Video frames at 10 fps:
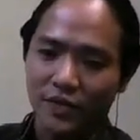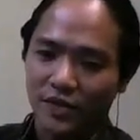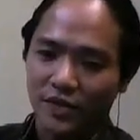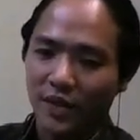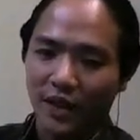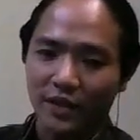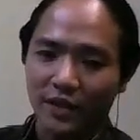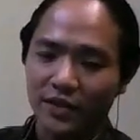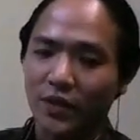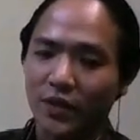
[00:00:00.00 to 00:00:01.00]
the
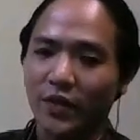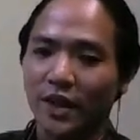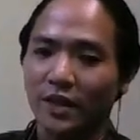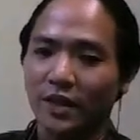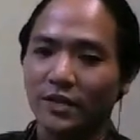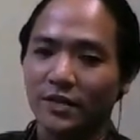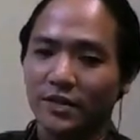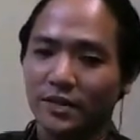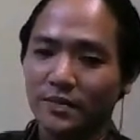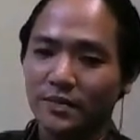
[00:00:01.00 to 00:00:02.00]
subtitles and everything else.